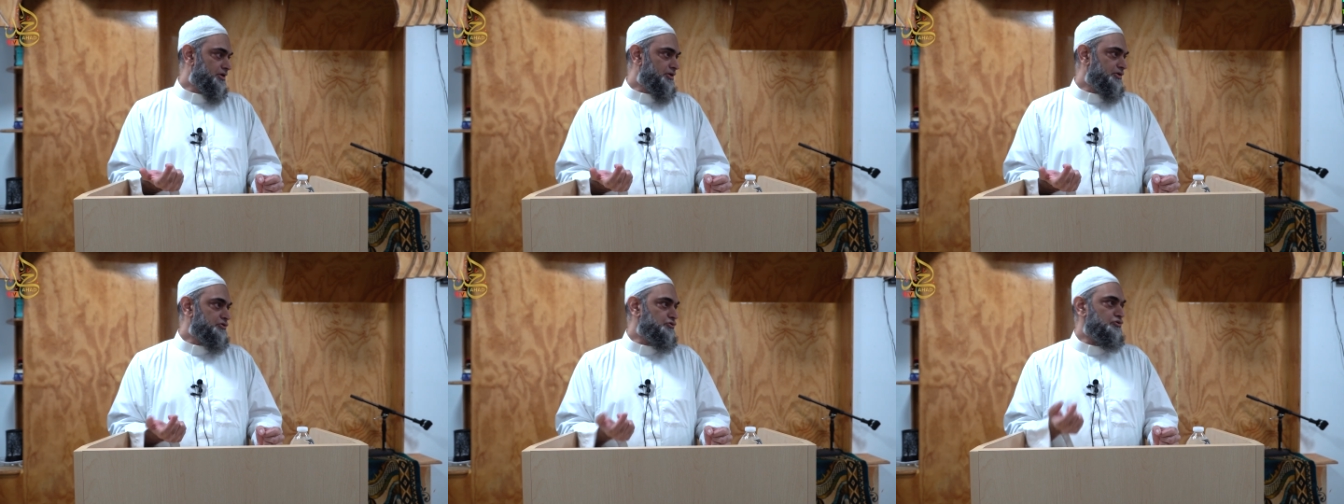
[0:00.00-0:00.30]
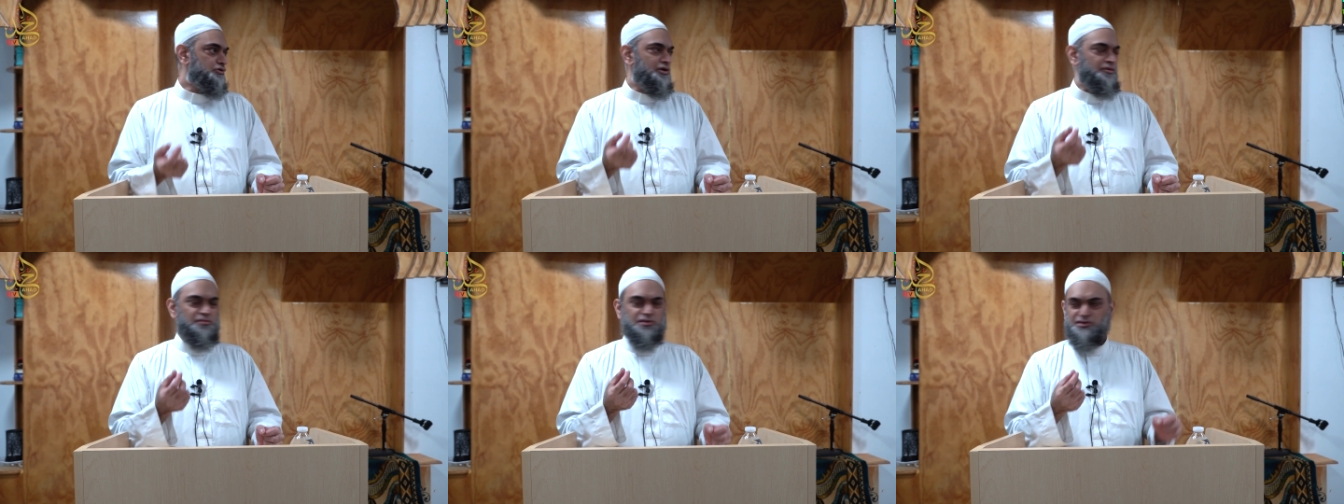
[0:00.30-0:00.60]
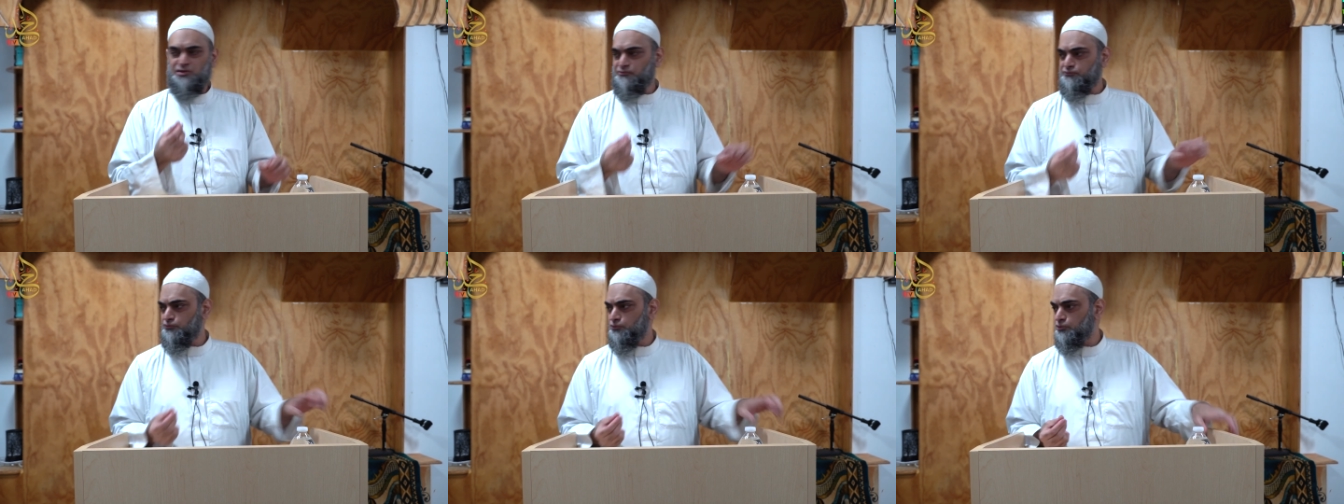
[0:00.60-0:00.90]
You give me
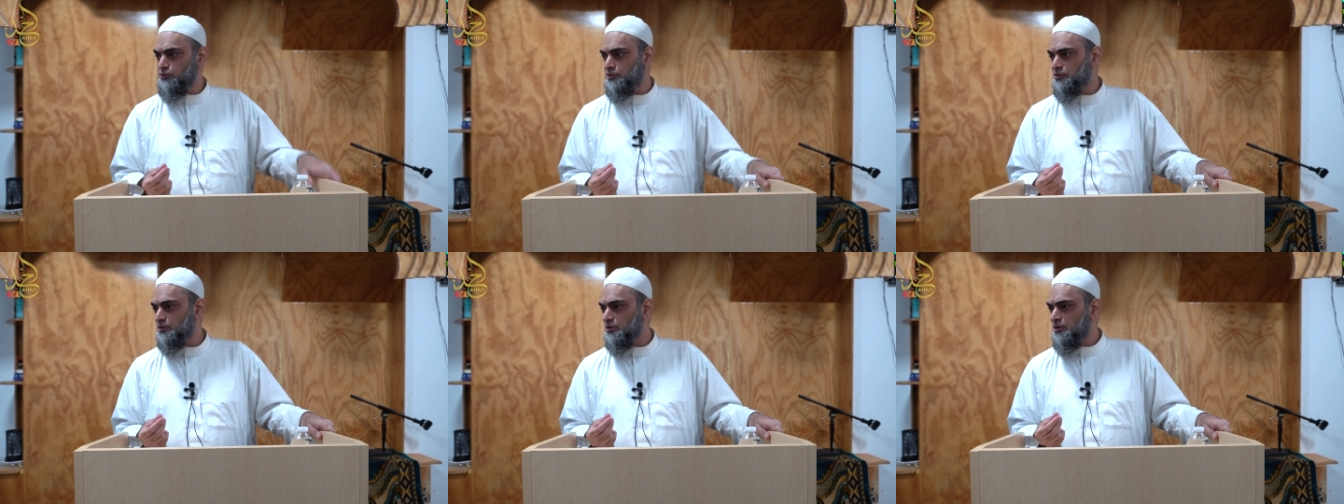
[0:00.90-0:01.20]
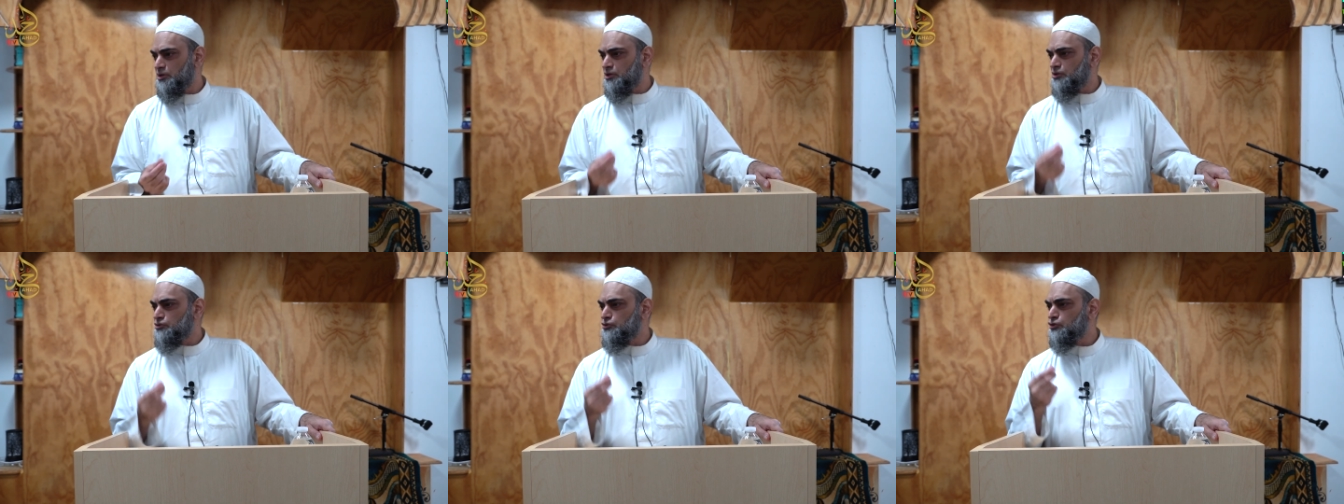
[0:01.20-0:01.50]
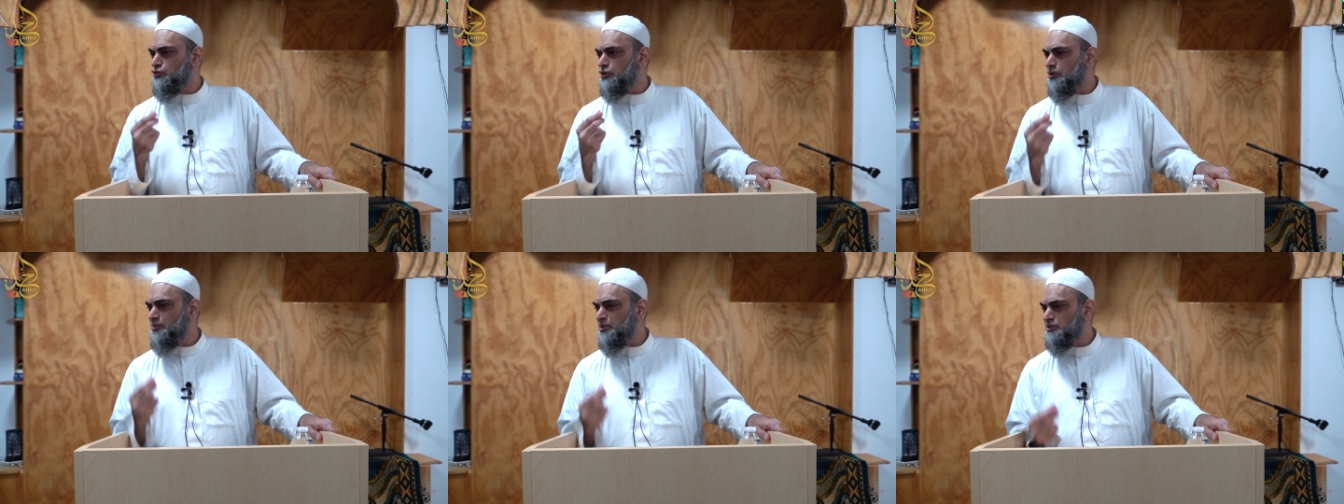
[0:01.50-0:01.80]
the food,
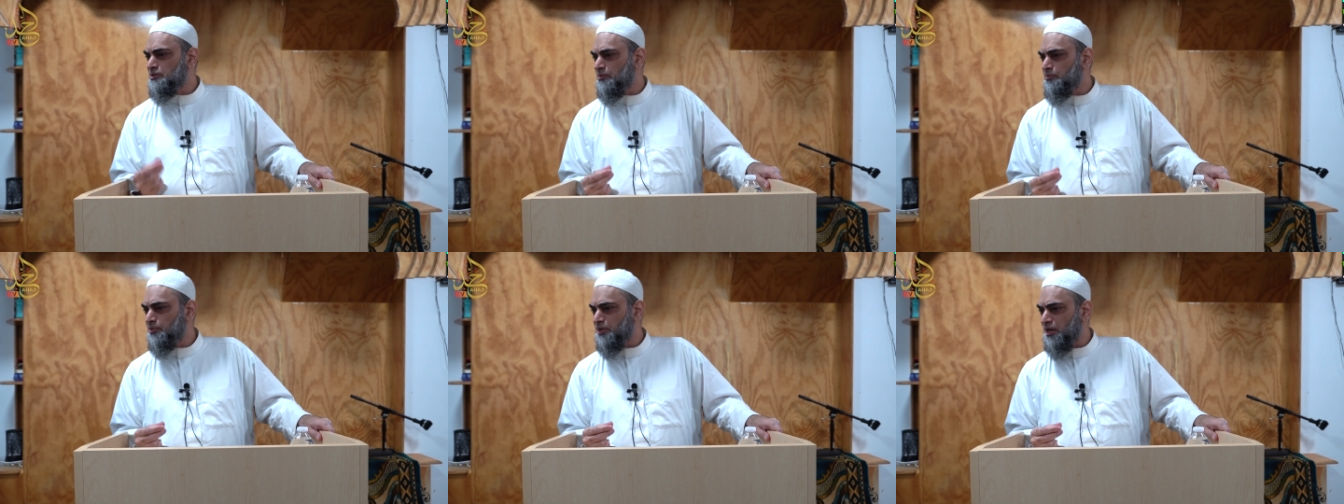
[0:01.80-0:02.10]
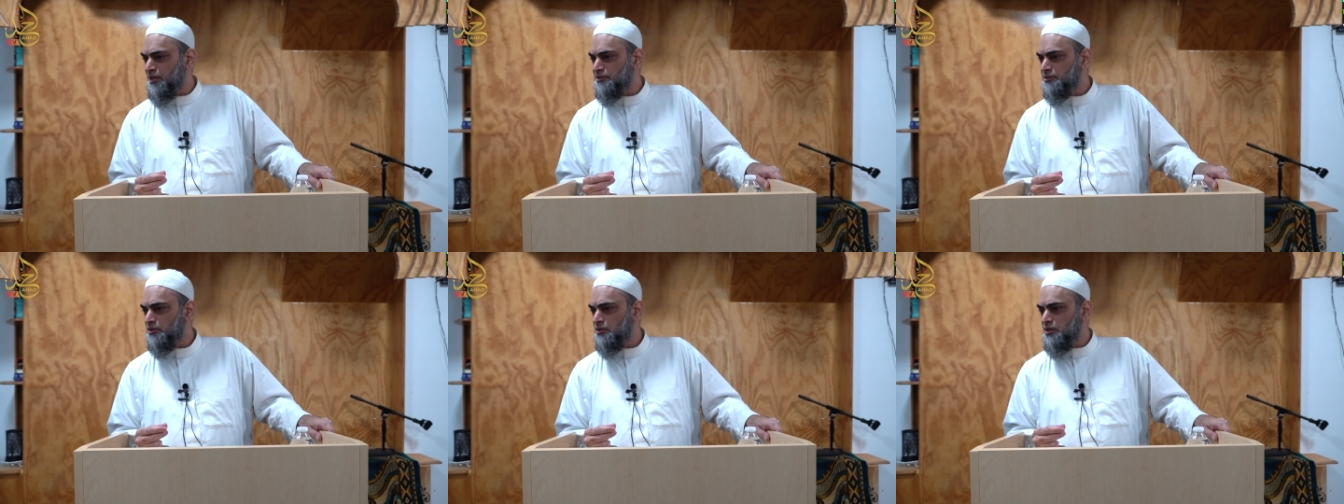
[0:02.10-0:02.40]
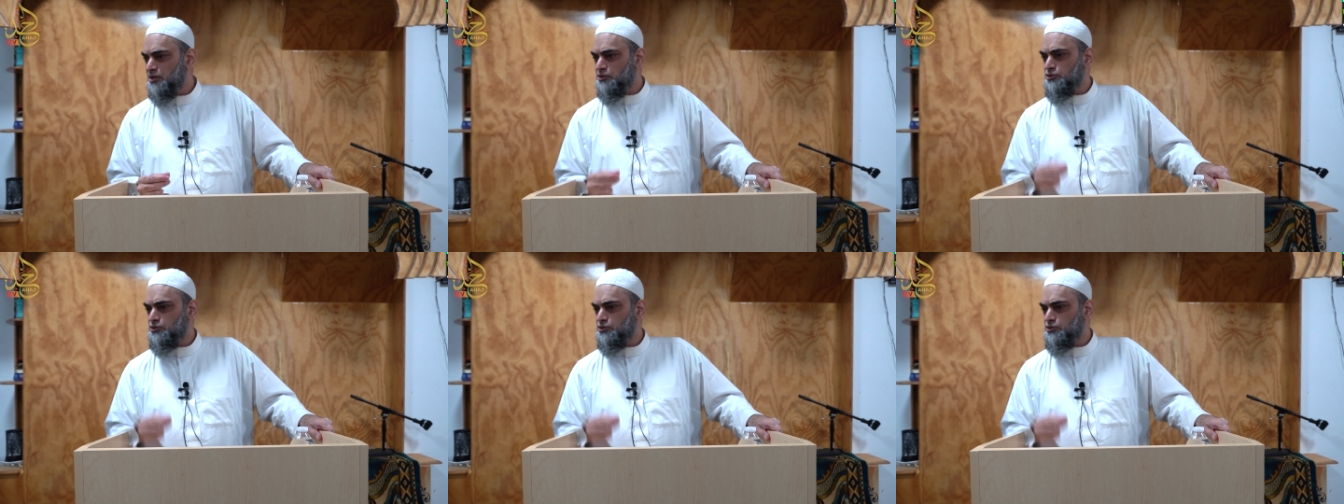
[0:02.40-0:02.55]
you give me the bread,